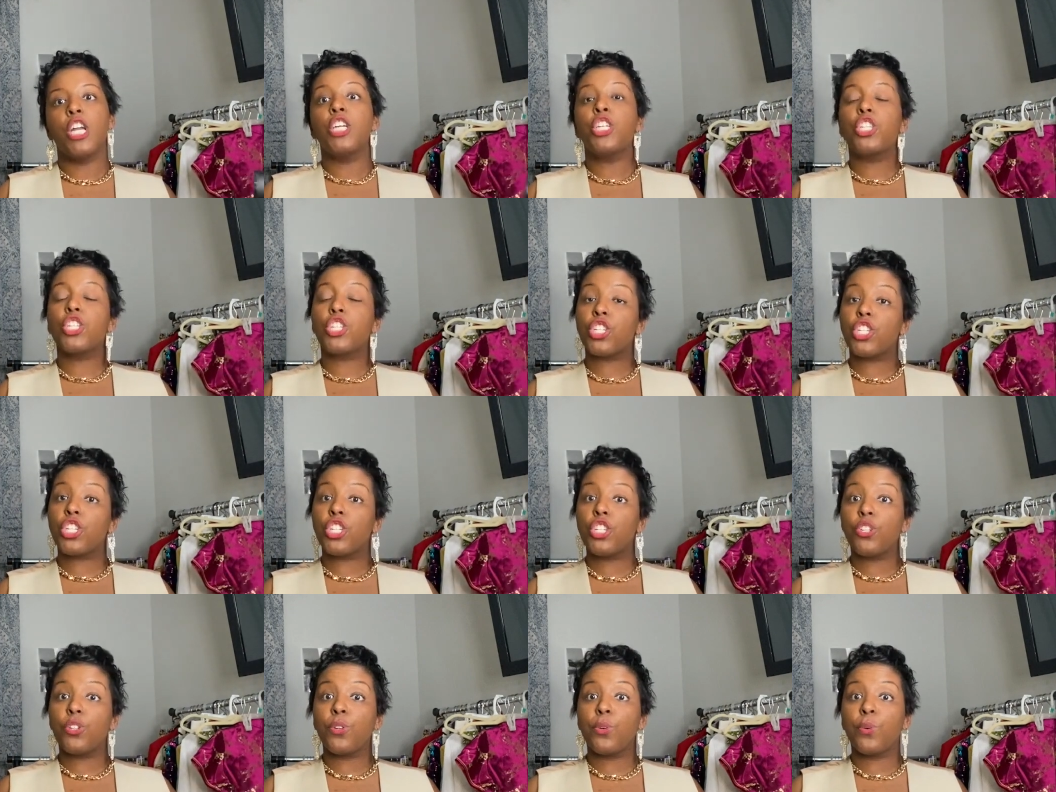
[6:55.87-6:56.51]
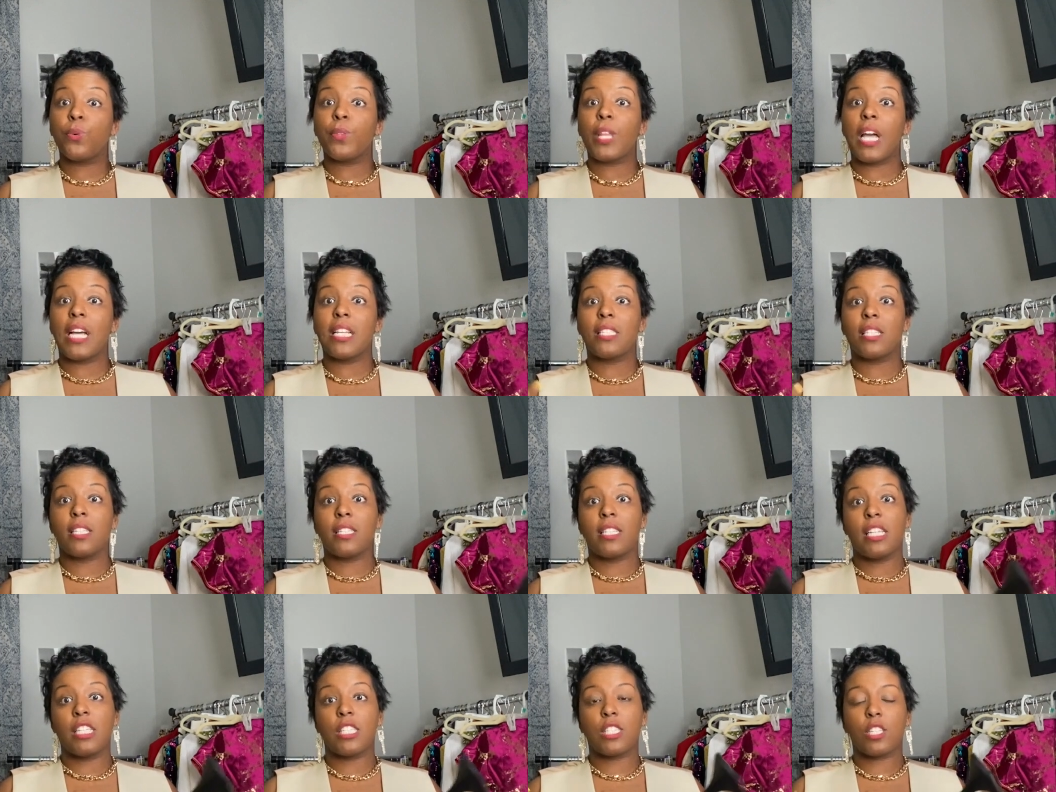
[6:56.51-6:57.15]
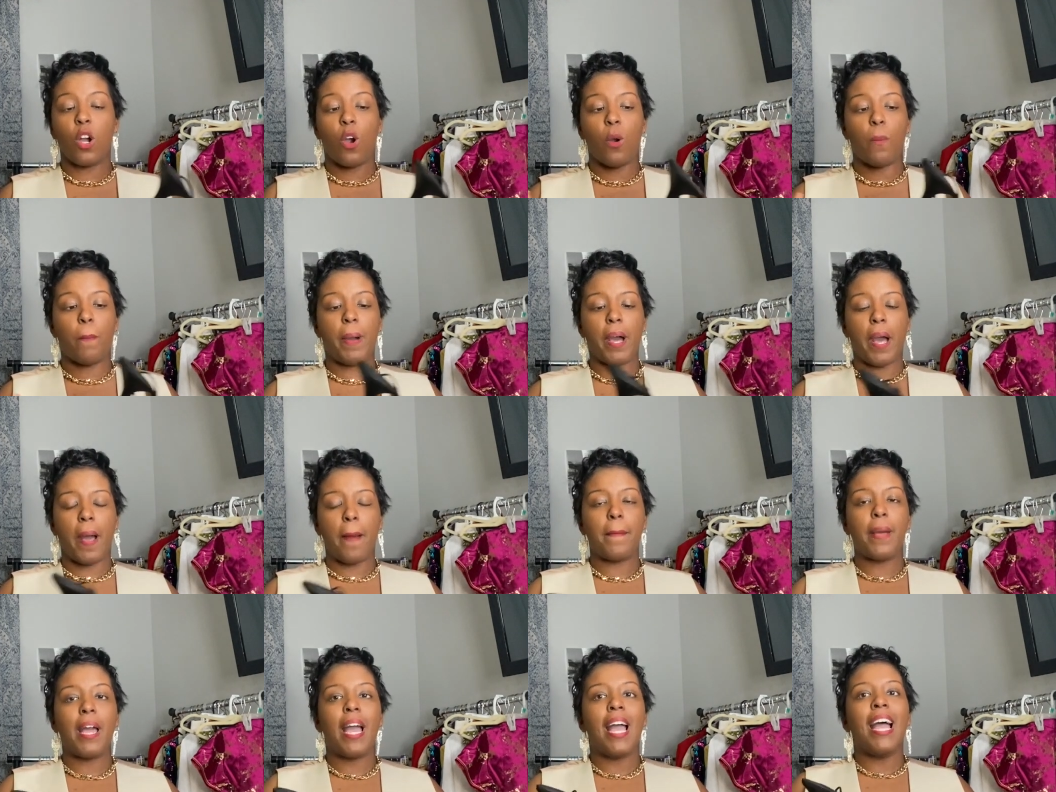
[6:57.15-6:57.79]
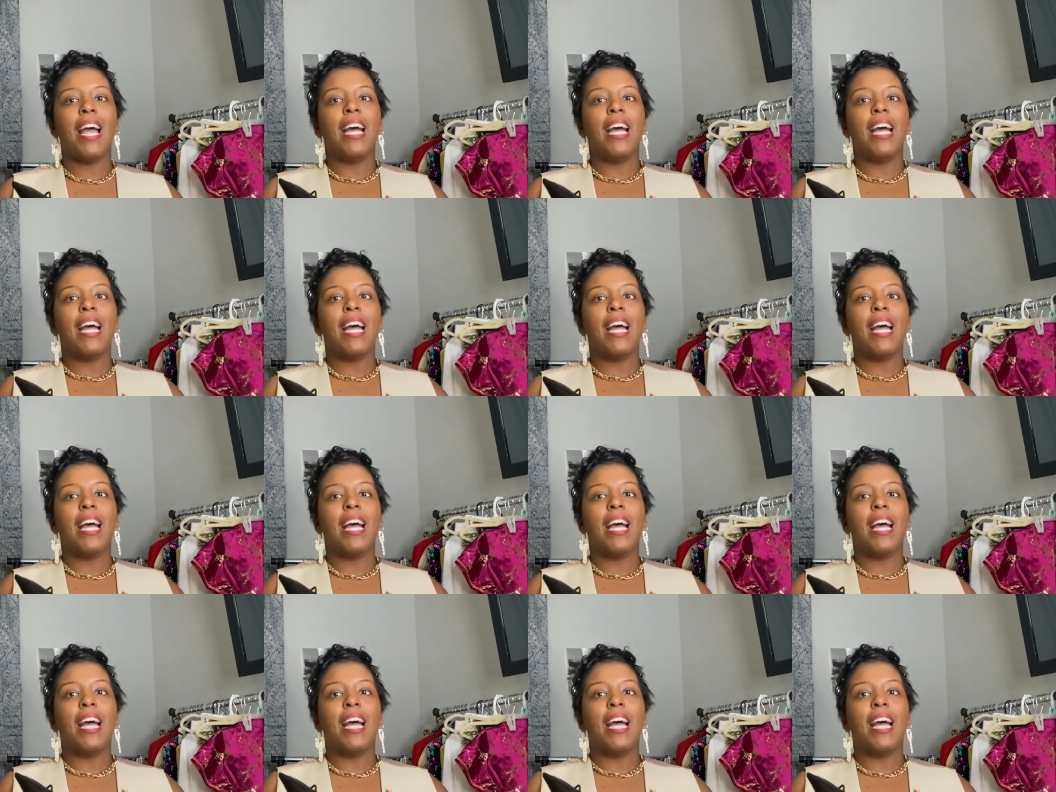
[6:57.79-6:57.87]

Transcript: shoe, that's the disco pump.